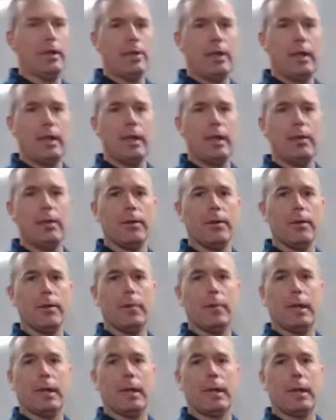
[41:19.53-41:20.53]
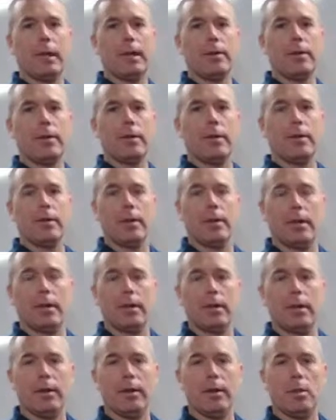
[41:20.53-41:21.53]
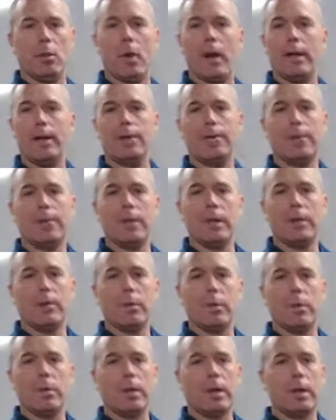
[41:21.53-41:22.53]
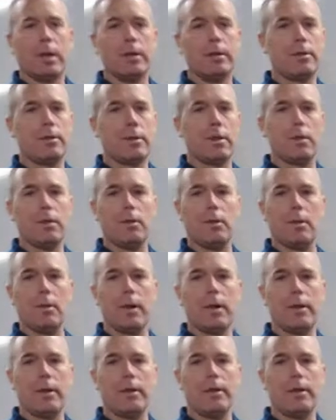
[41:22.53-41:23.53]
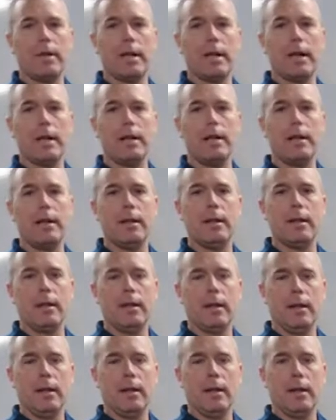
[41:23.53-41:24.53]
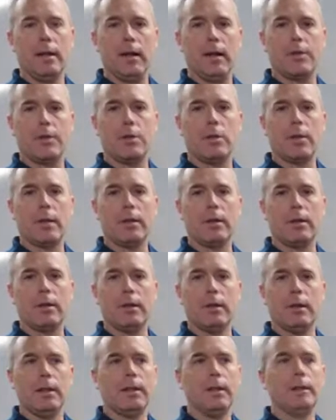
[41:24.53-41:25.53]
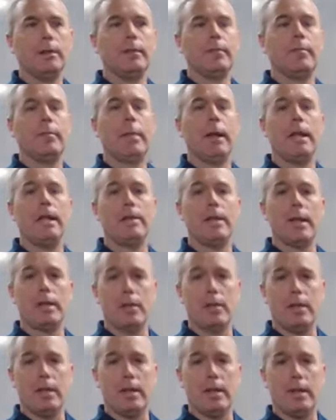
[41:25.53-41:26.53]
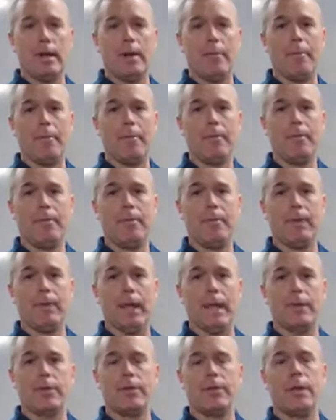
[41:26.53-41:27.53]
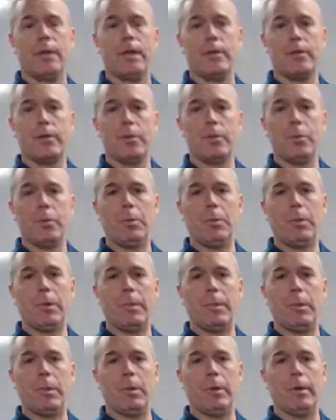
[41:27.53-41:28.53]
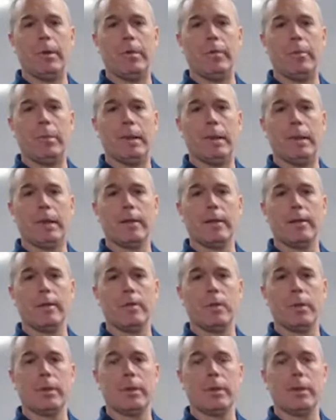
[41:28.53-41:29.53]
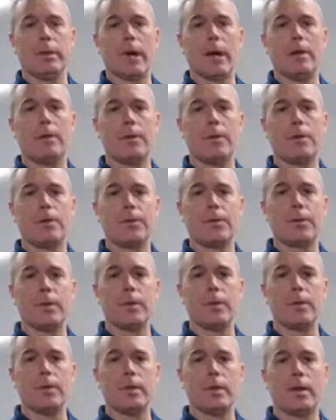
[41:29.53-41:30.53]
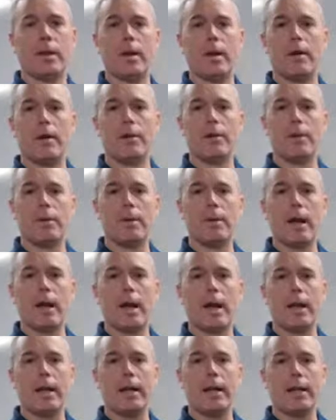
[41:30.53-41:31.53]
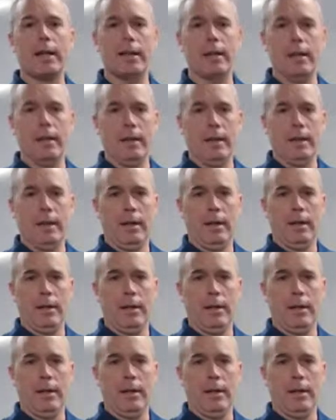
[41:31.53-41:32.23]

when the city goes, oh my gosh, there's a water freeze warning, turn your waters on, a trickle, pay attention to them. That's super important, because when the ground is frozen hard as a rock,